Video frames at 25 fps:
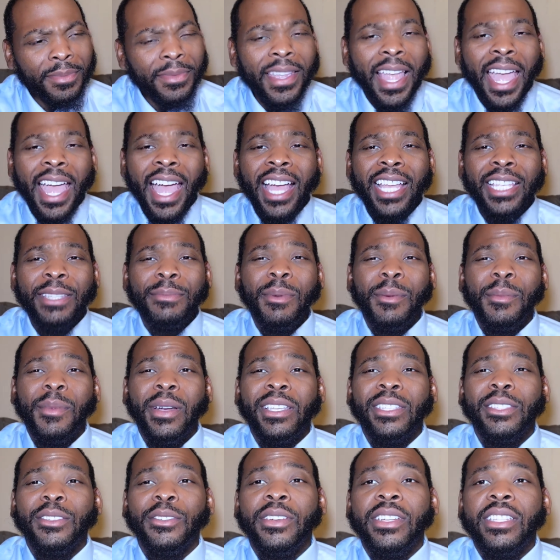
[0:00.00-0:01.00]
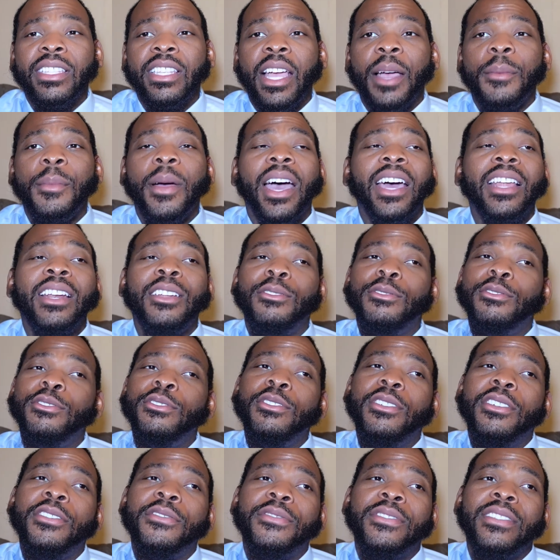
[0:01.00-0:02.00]
has been my story time. I don't
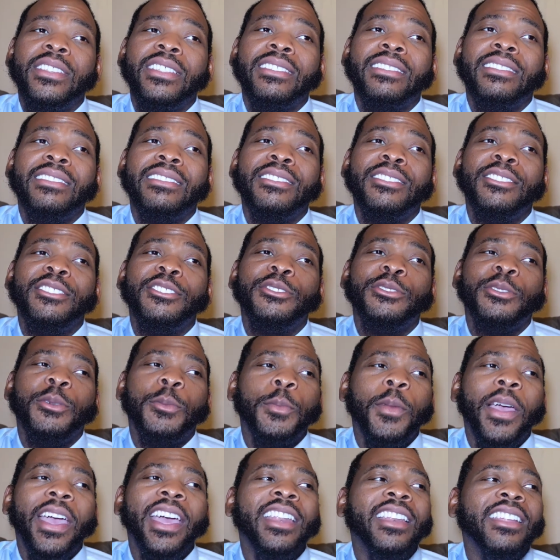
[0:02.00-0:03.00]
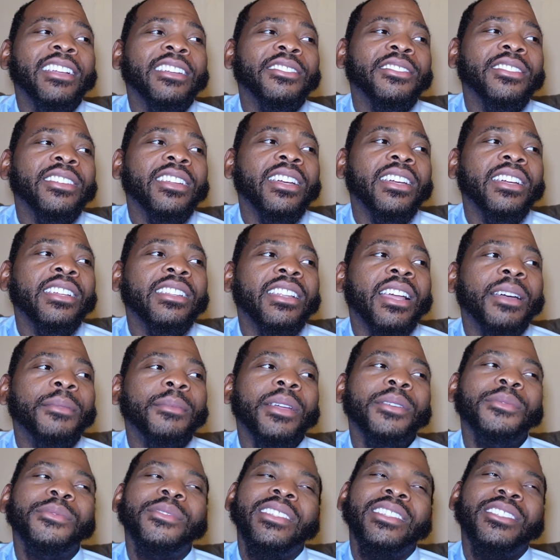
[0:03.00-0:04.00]
know if it's dramatic or not. I'm
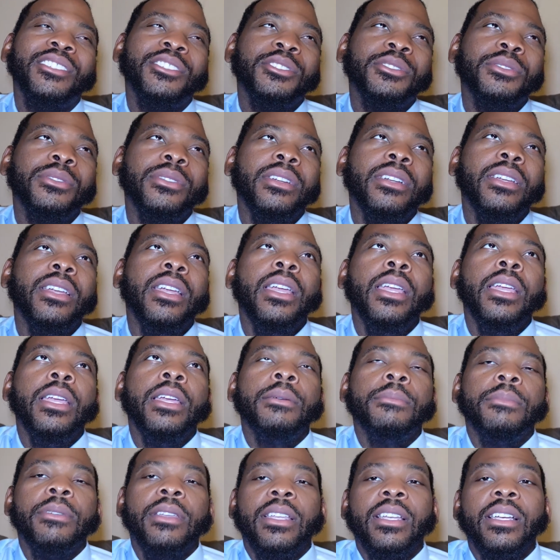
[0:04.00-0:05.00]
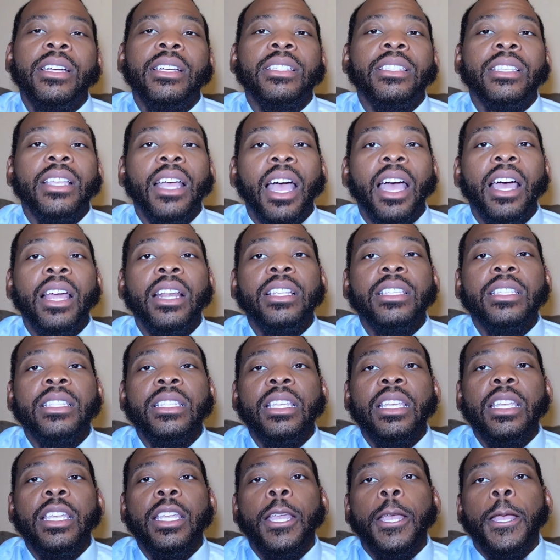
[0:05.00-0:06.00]
not really sure because
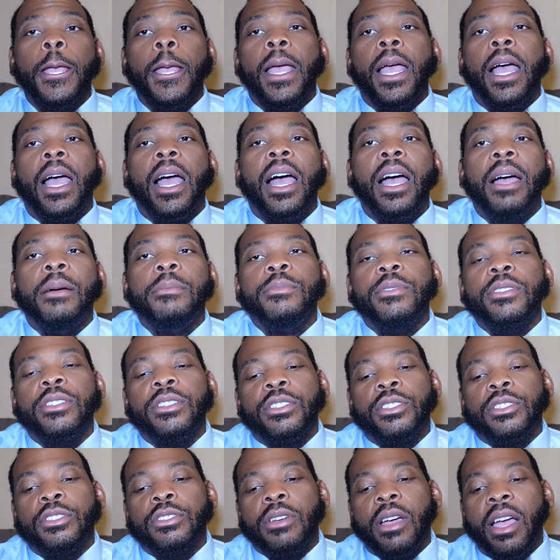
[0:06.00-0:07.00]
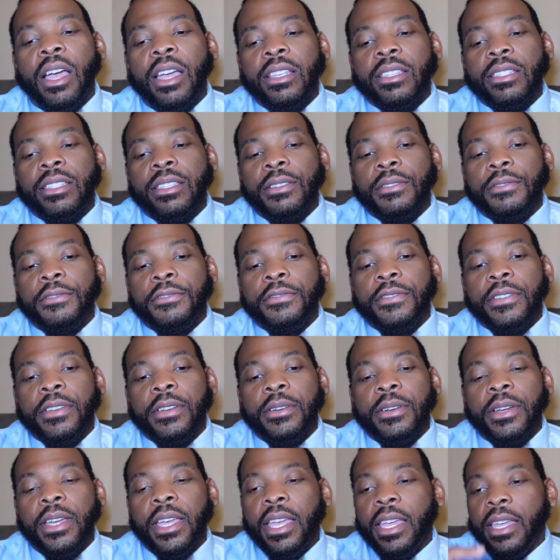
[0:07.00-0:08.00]
honestly, I'm just trying to
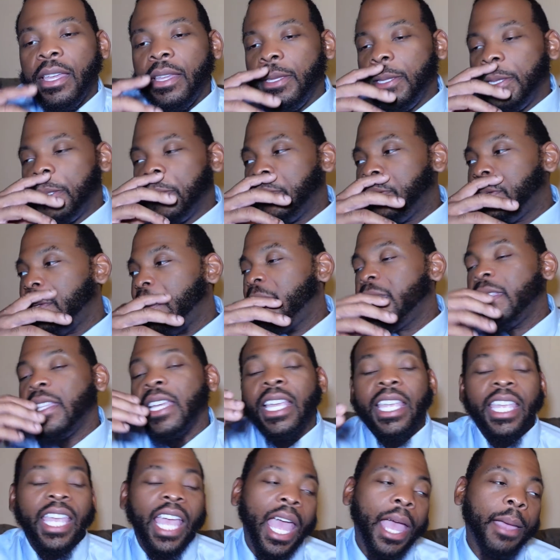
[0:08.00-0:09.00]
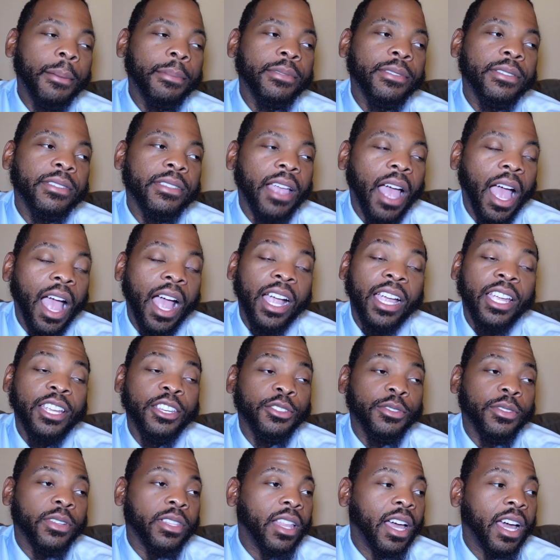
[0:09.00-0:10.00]
fill in the gaps. I can
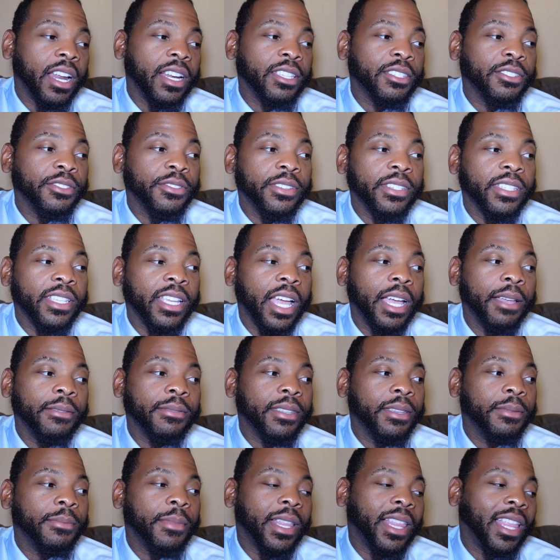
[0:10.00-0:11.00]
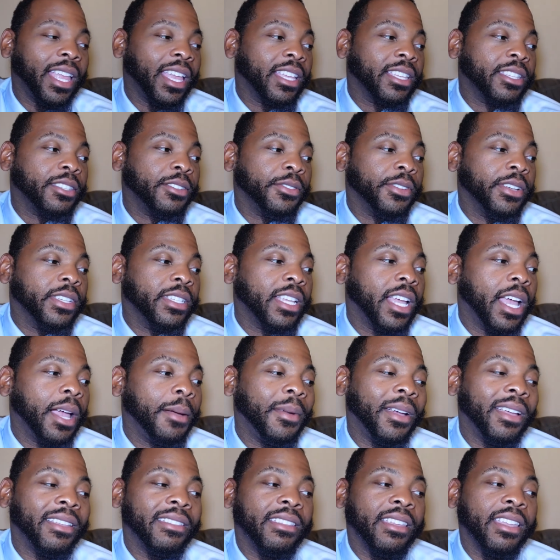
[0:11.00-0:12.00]
do a lot of story times, and my last story
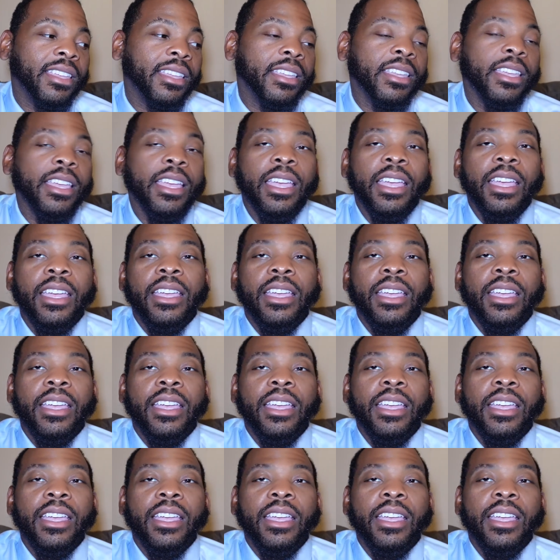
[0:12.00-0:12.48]
time, I think,